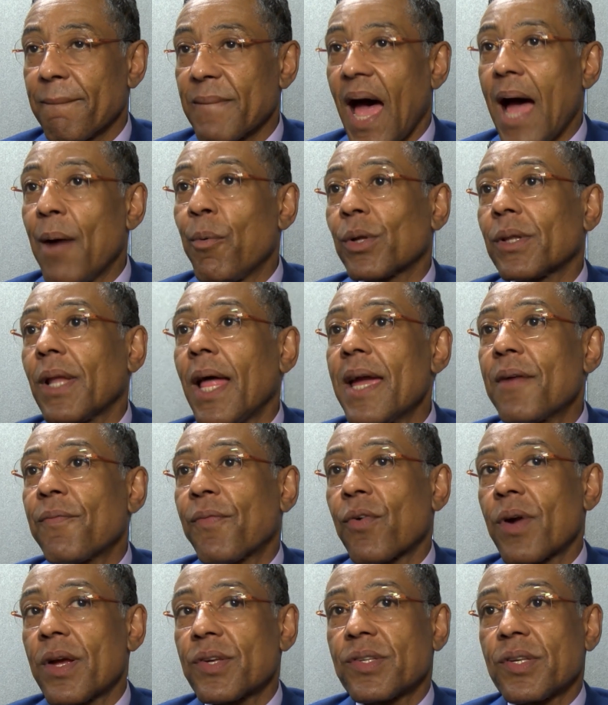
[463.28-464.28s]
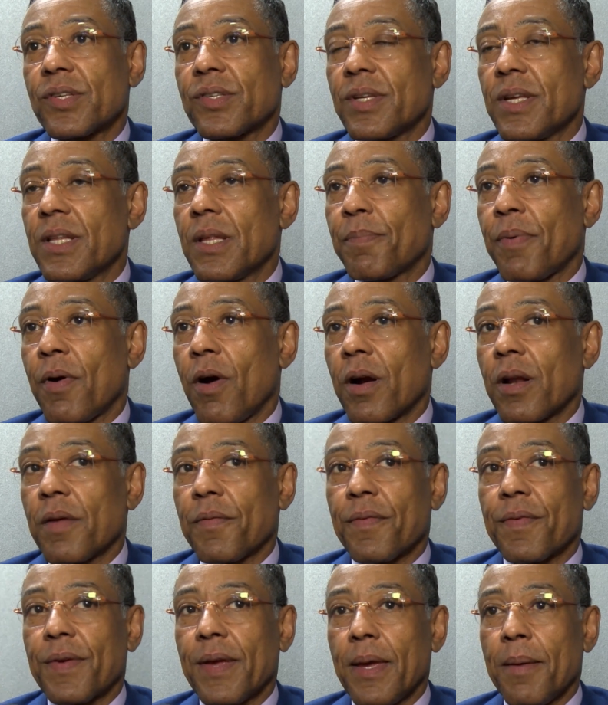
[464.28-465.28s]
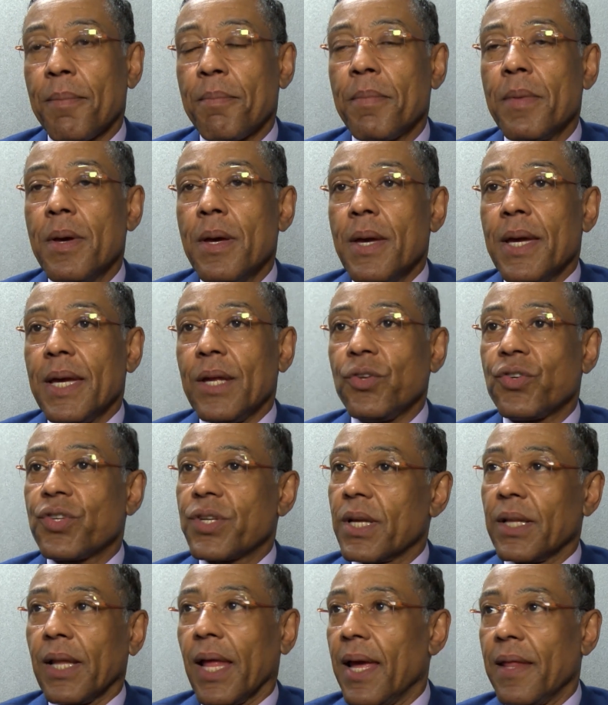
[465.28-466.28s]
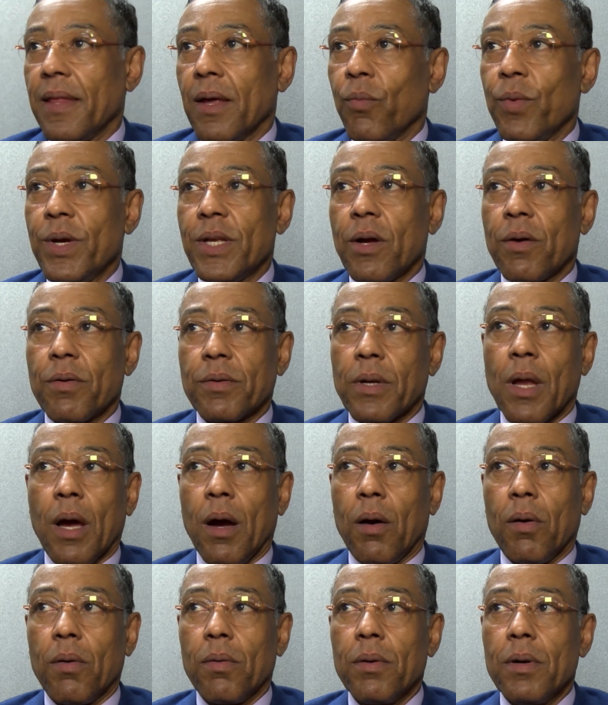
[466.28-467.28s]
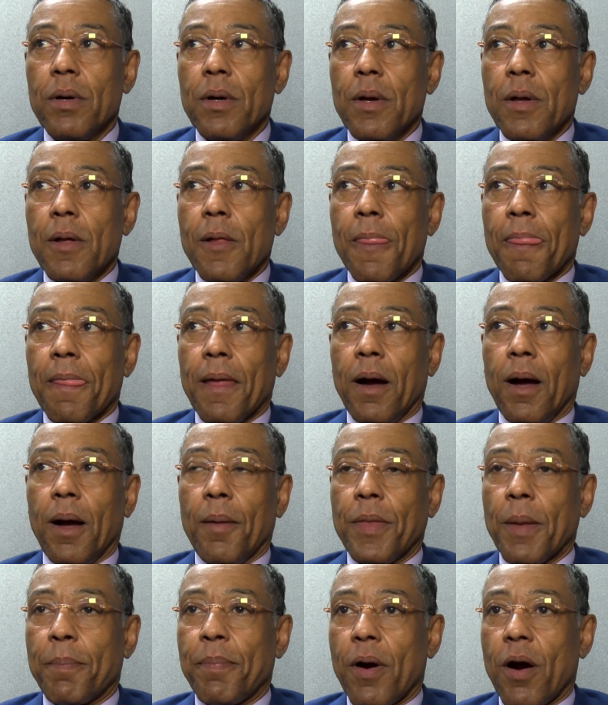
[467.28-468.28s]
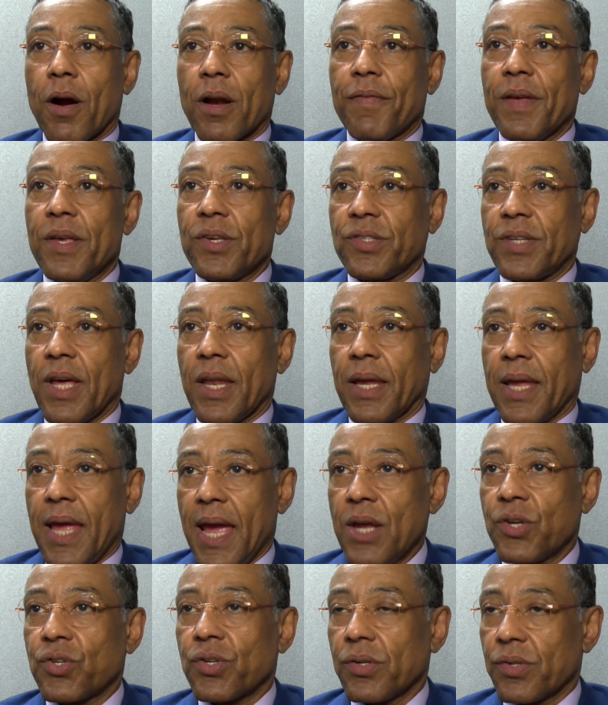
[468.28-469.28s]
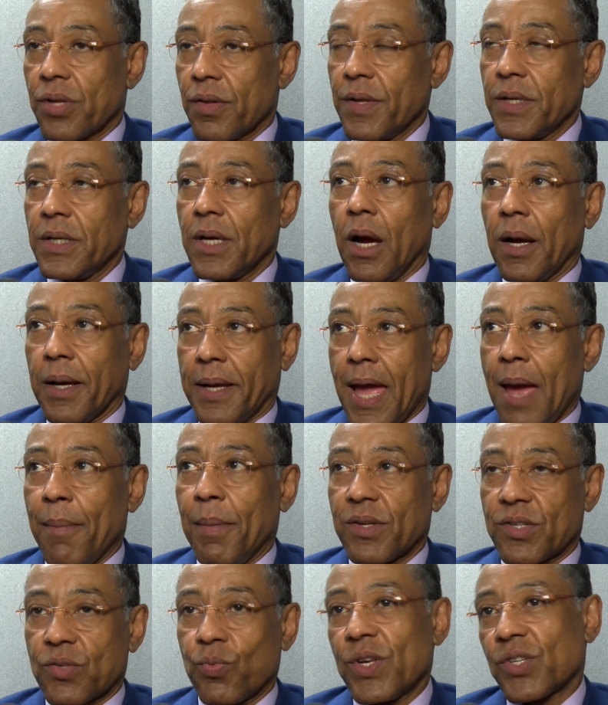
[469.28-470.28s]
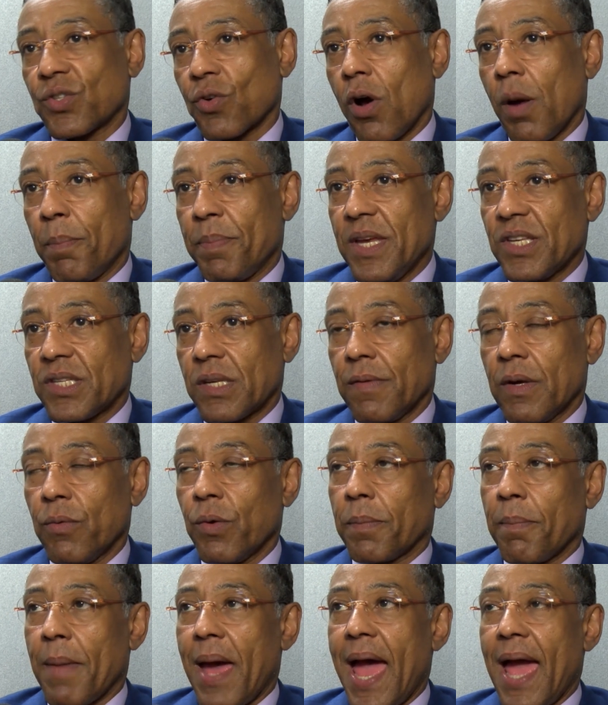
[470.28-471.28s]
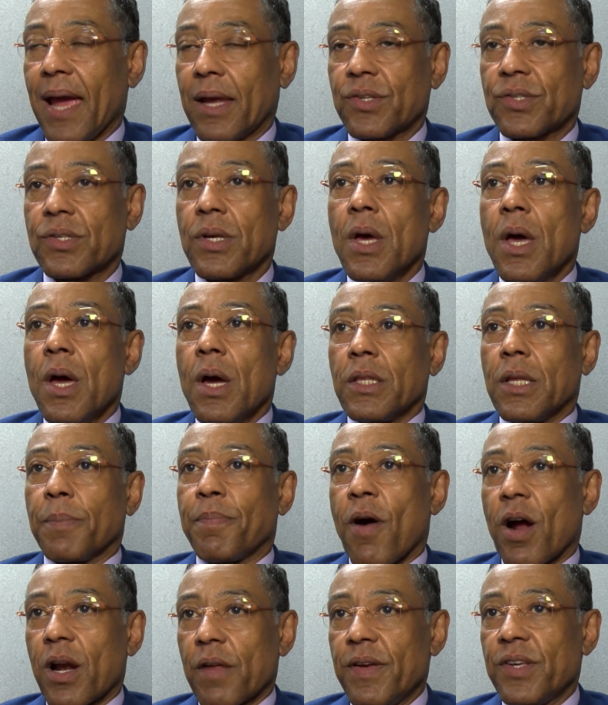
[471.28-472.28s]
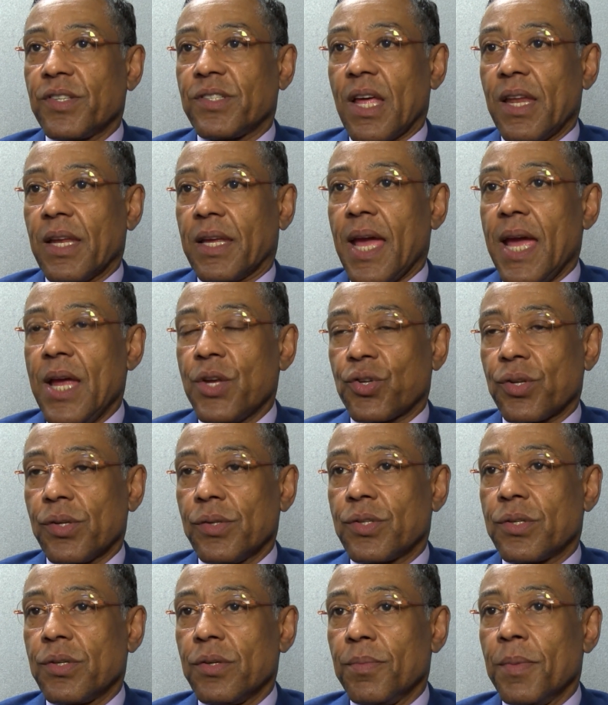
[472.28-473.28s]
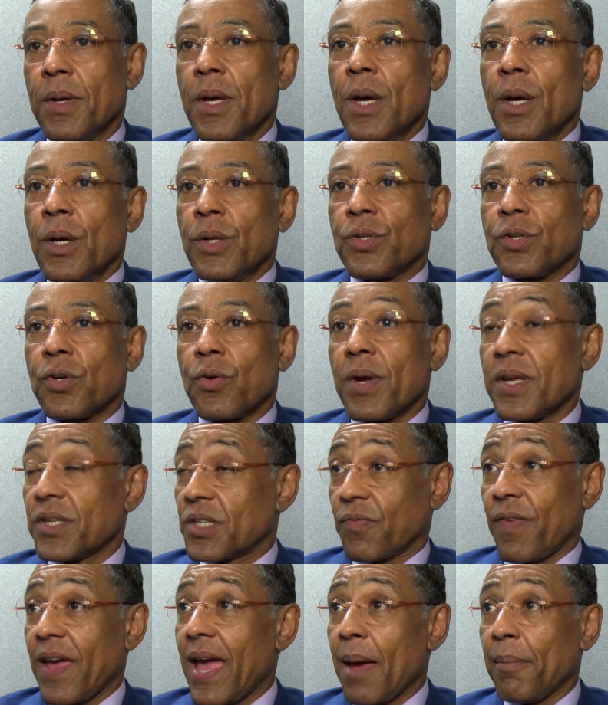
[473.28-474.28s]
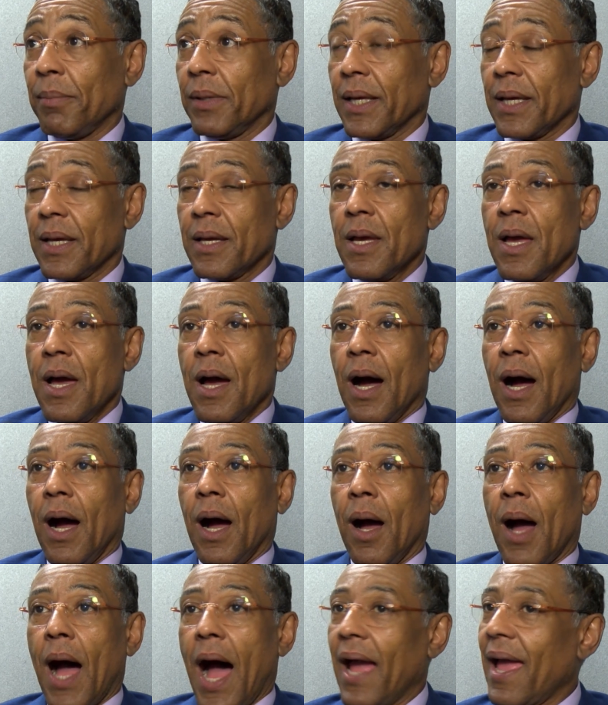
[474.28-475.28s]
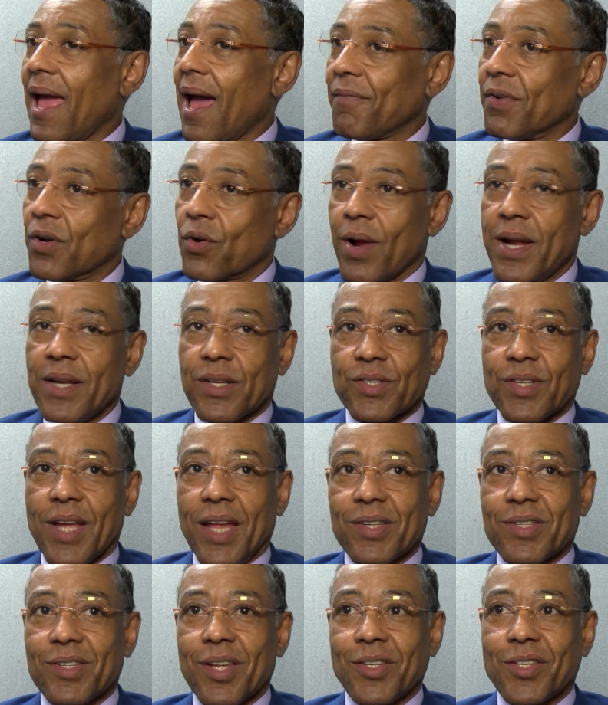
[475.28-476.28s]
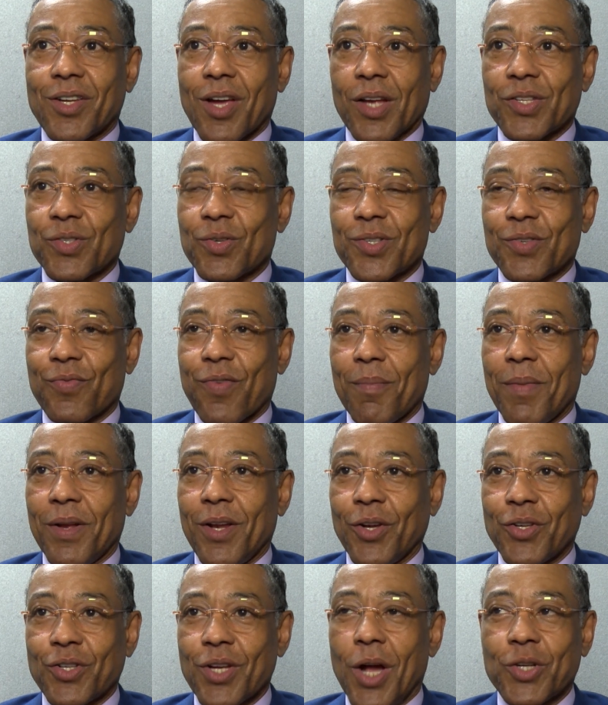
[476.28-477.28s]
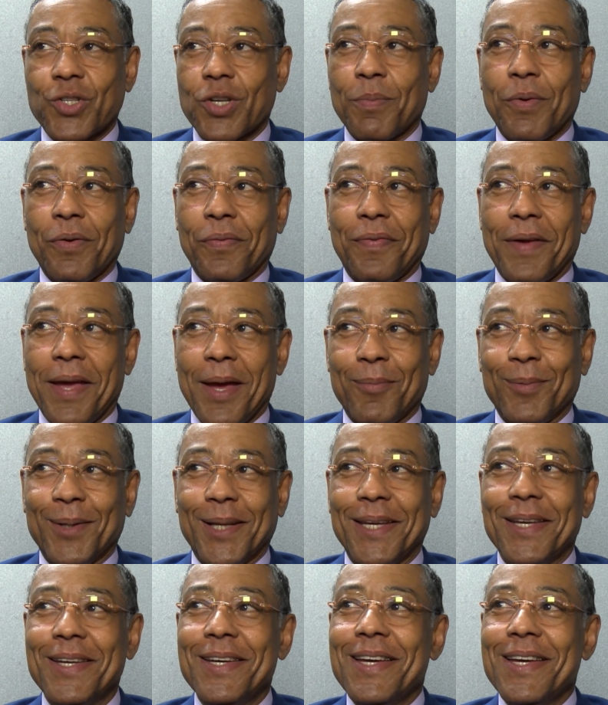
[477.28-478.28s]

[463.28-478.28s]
I would like for us to see the part of him in Chile that we don't know. Uh, the part of his dedication to the young chemist. We saw a piece of it with Max, the part of his dedication to, to his family. Uh, I have a great sense that Gus is from an untouchable family